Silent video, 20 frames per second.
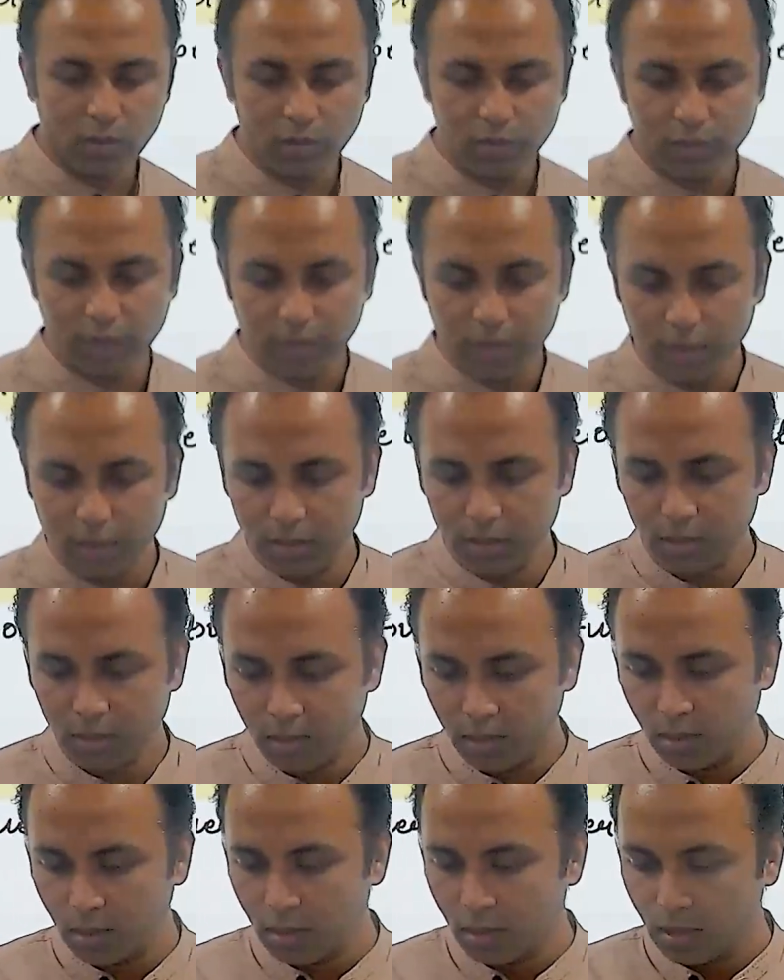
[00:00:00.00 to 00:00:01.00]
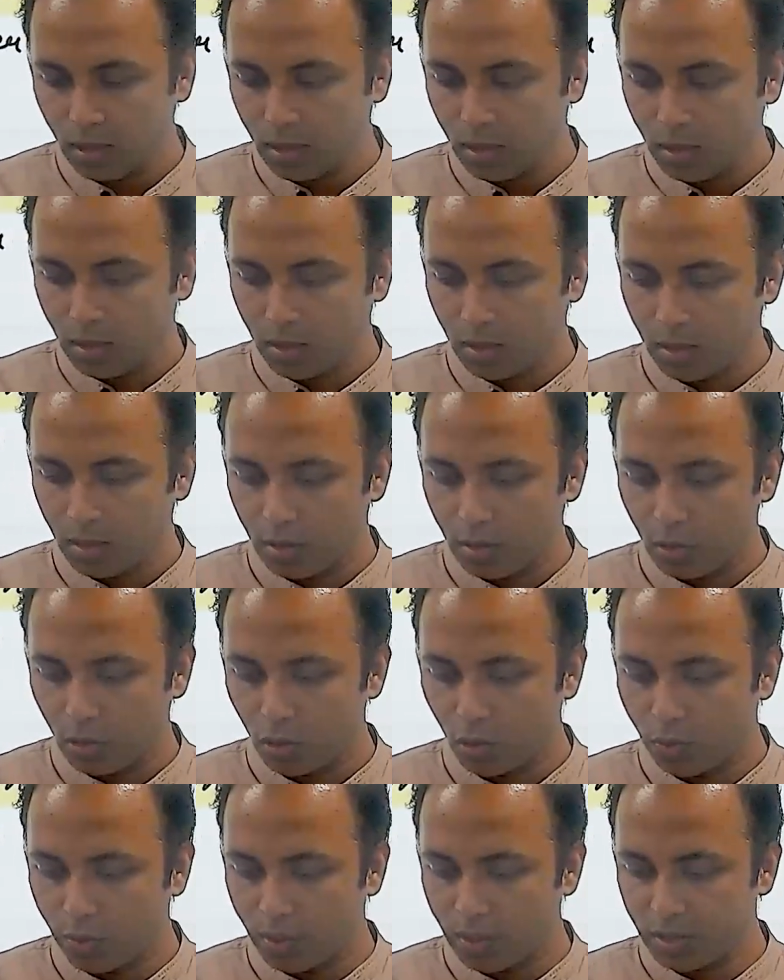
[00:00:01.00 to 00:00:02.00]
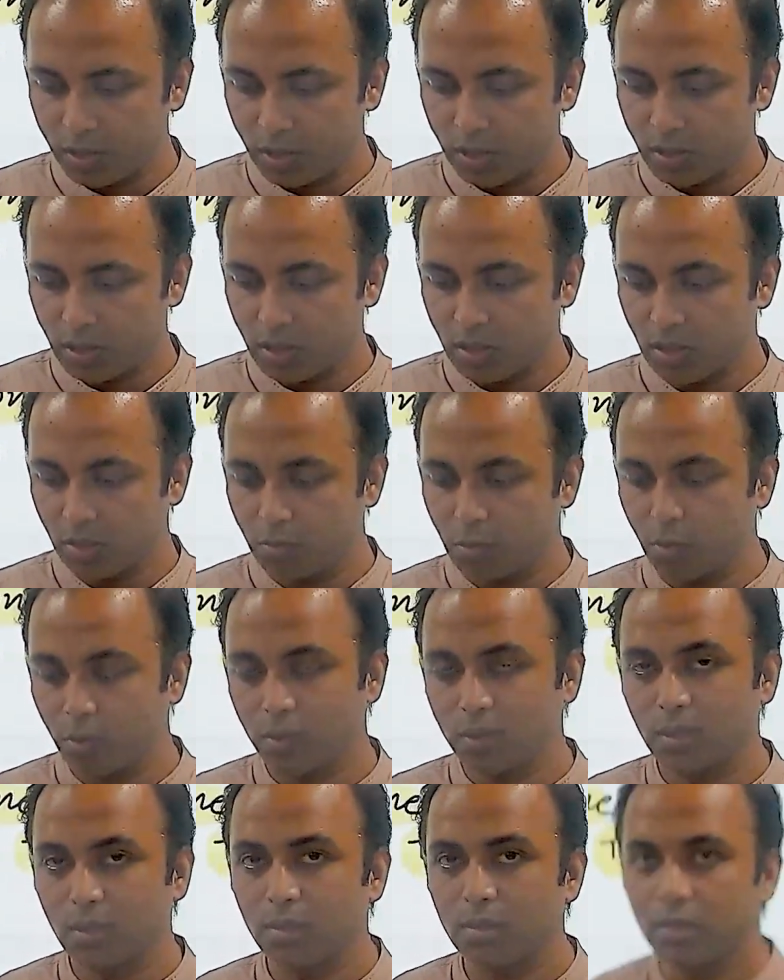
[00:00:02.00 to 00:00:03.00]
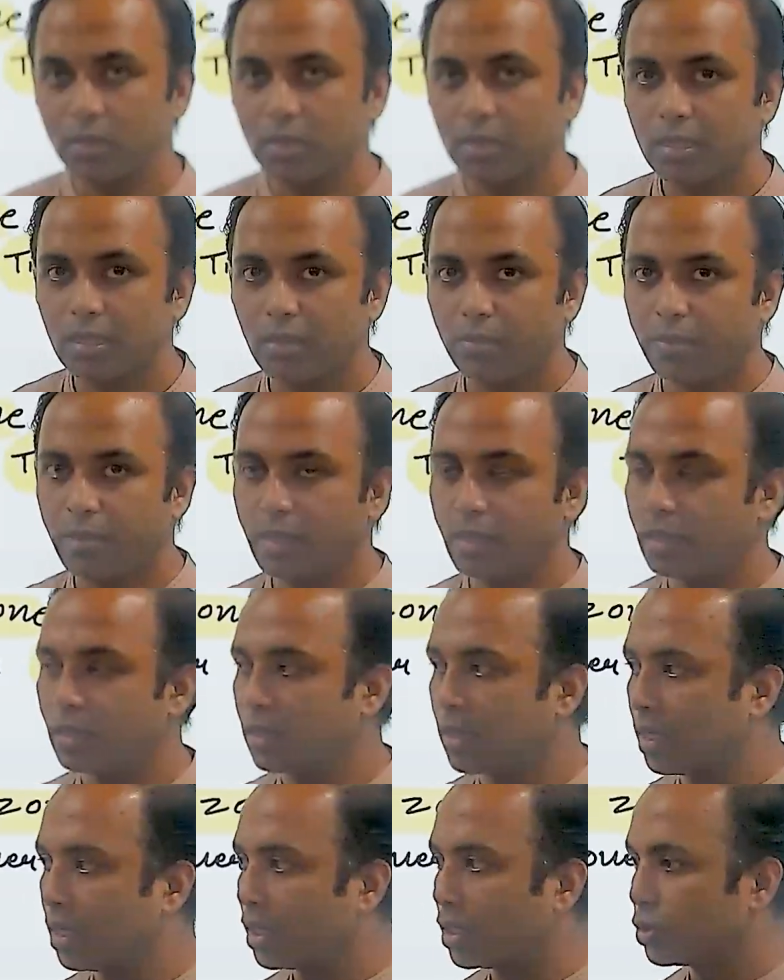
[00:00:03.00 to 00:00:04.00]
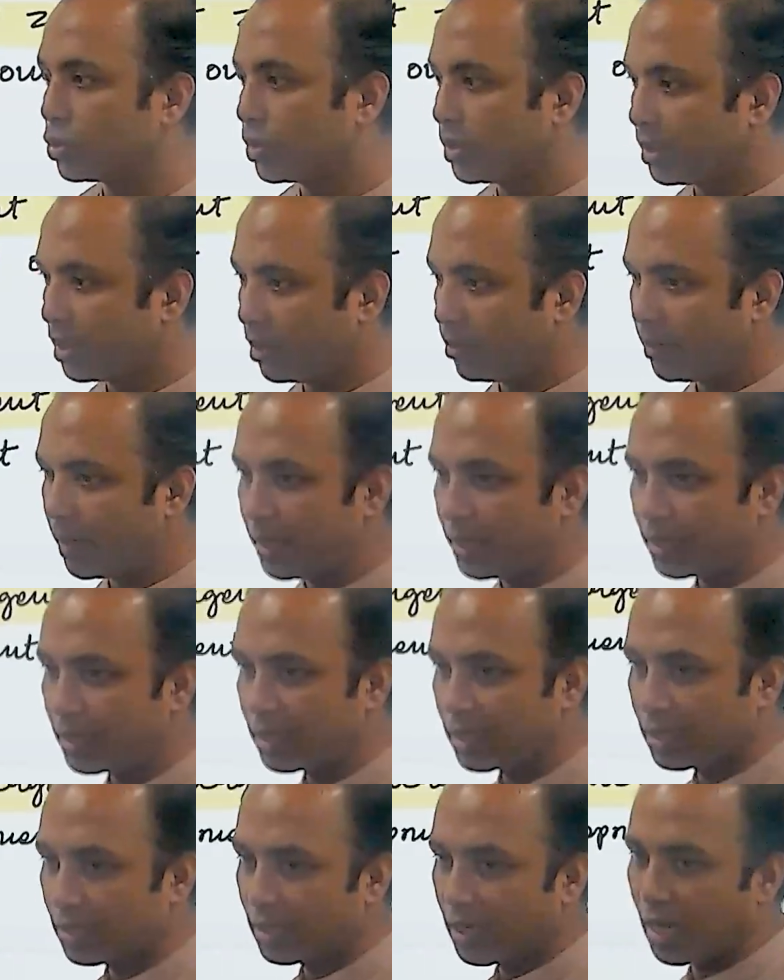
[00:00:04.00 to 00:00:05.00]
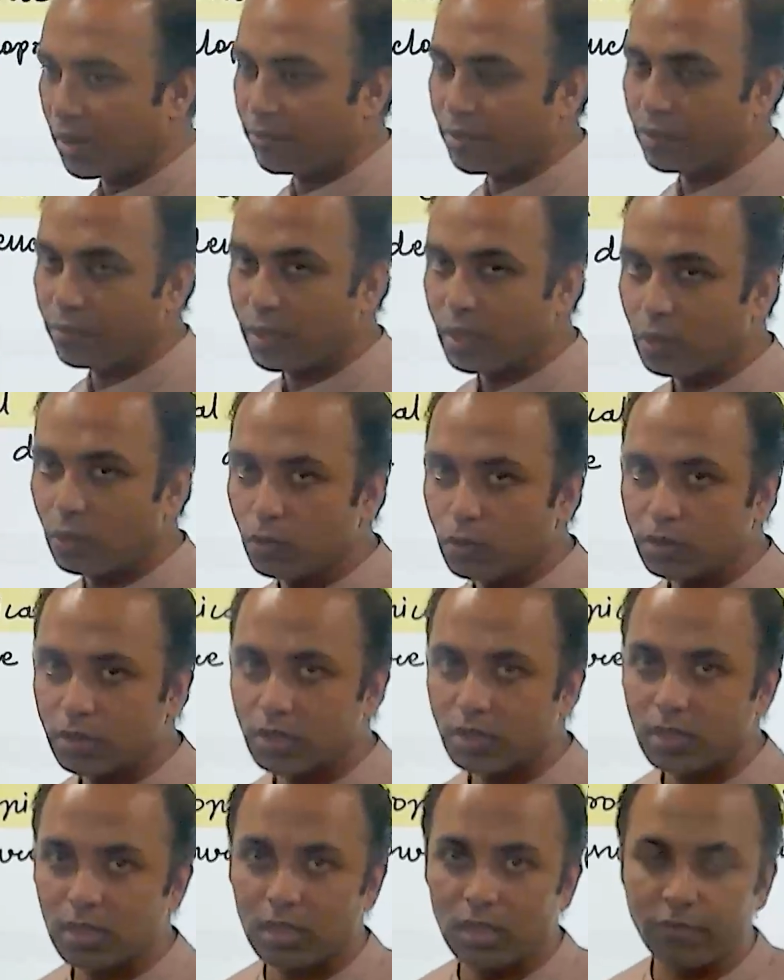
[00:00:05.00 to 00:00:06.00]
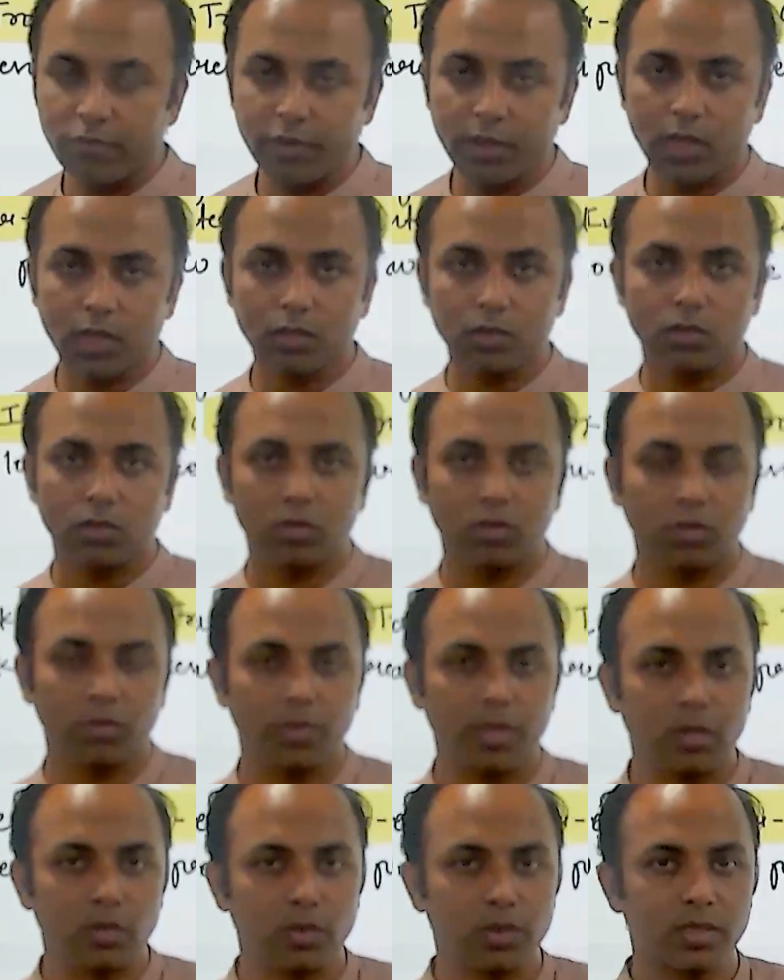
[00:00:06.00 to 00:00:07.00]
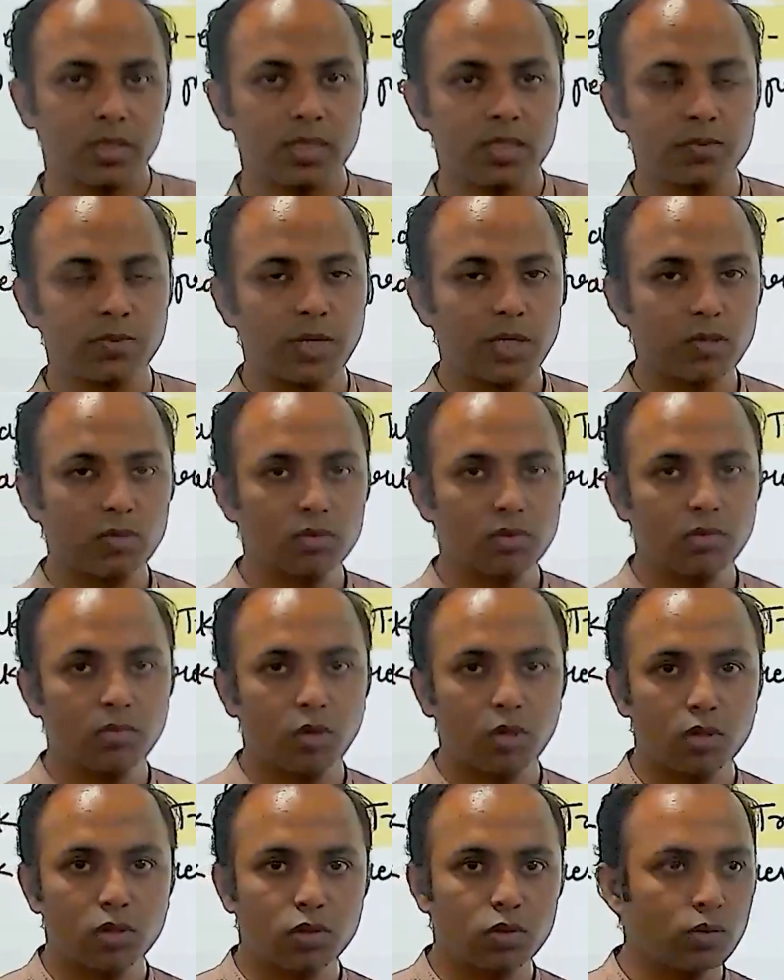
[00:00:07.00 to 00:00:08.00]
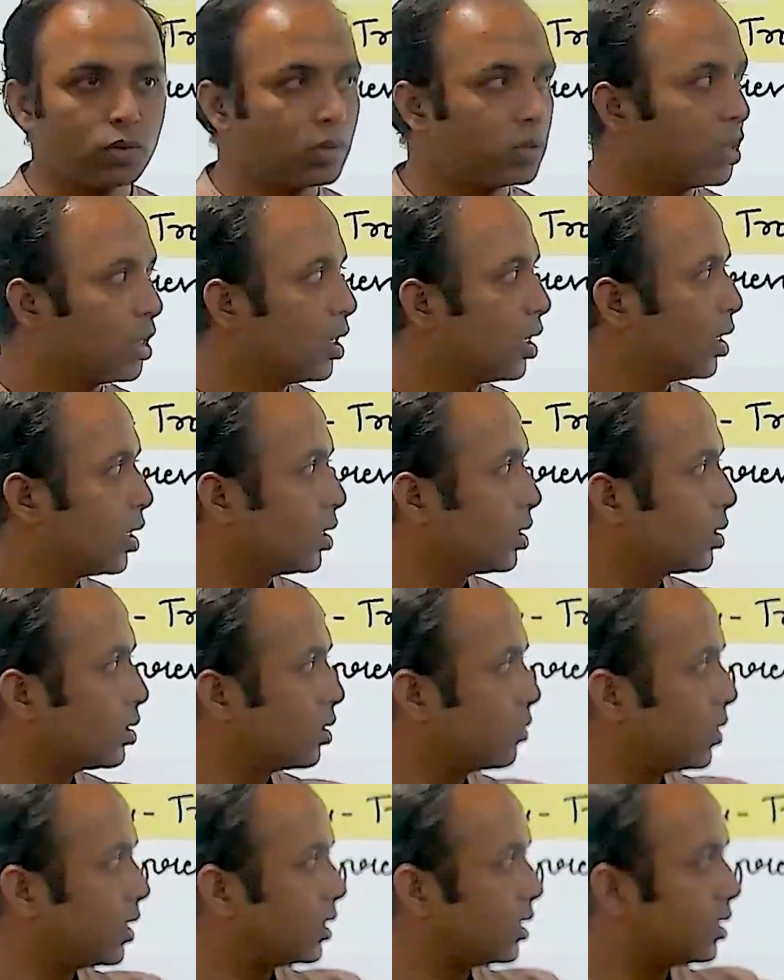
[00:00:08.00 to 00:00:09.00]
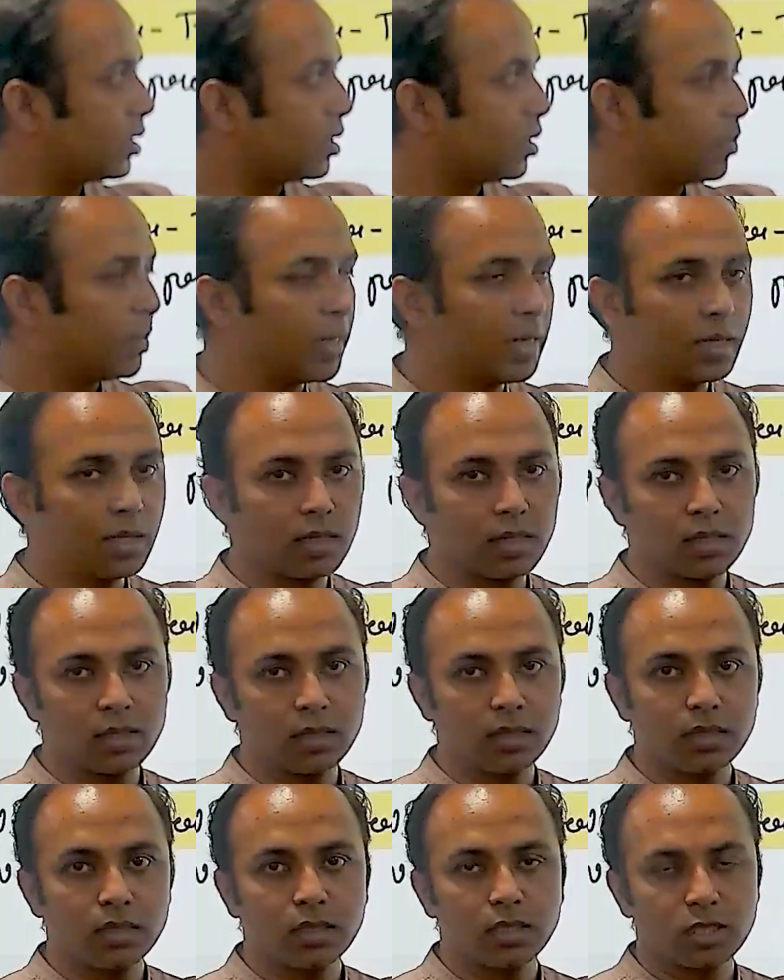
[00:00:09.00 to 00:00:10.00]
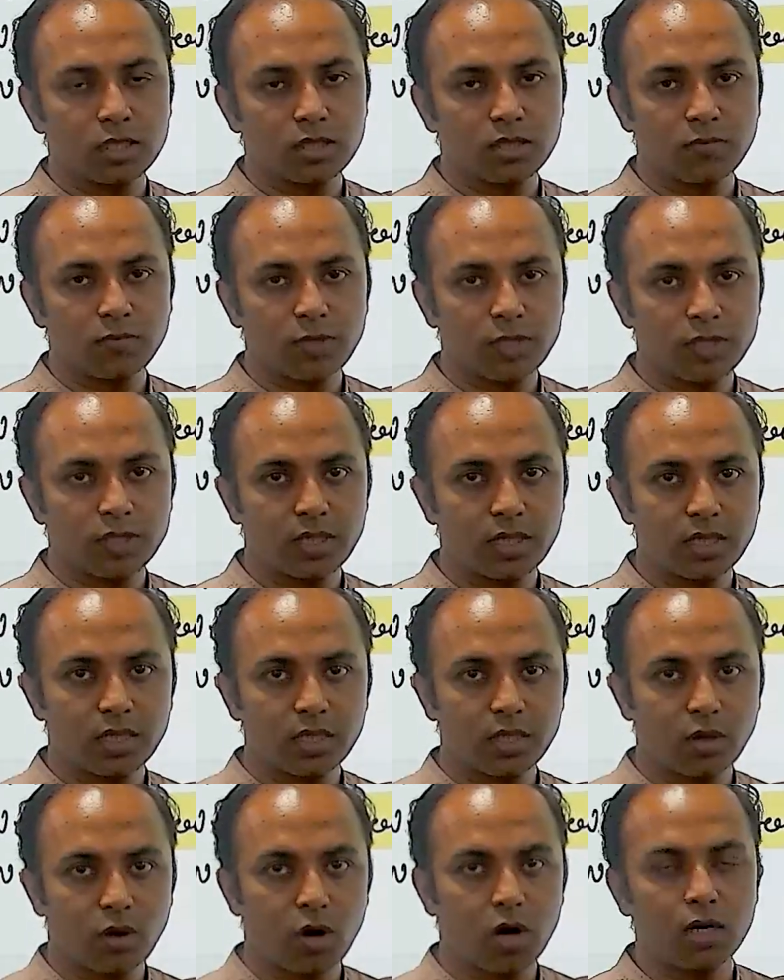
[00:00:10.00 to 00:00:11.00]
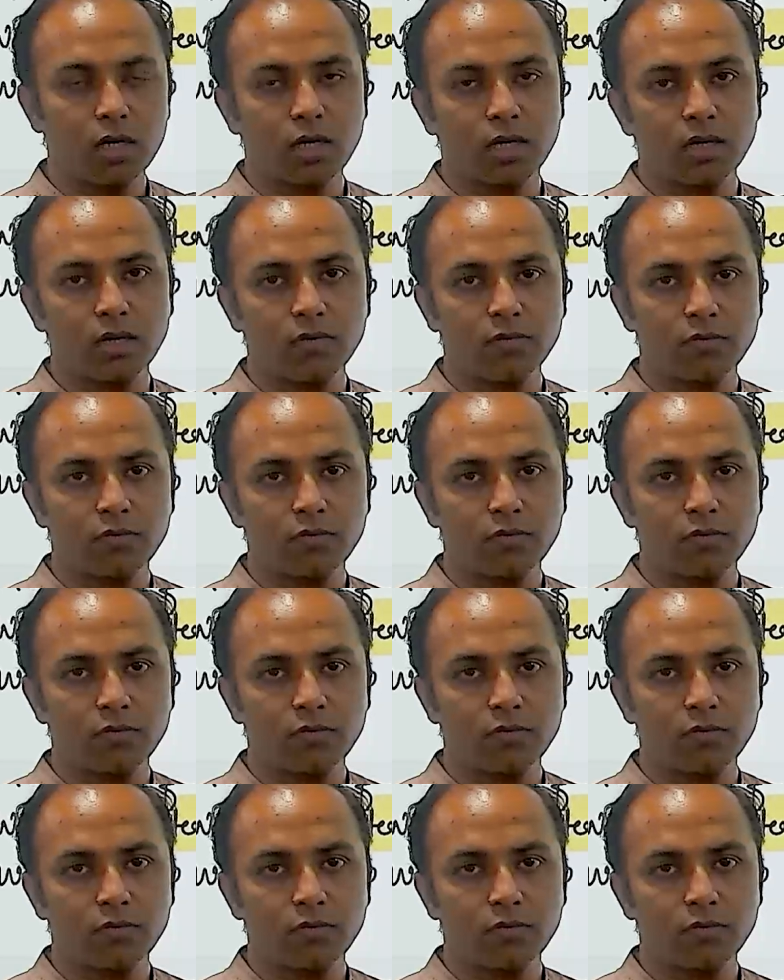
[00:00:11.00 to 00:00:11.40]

the low pressure system over the Tibet. So Tibet, everyone knows the significance of Tibet with respect to the monsoon. When the Tibet is sufficiently hot enough,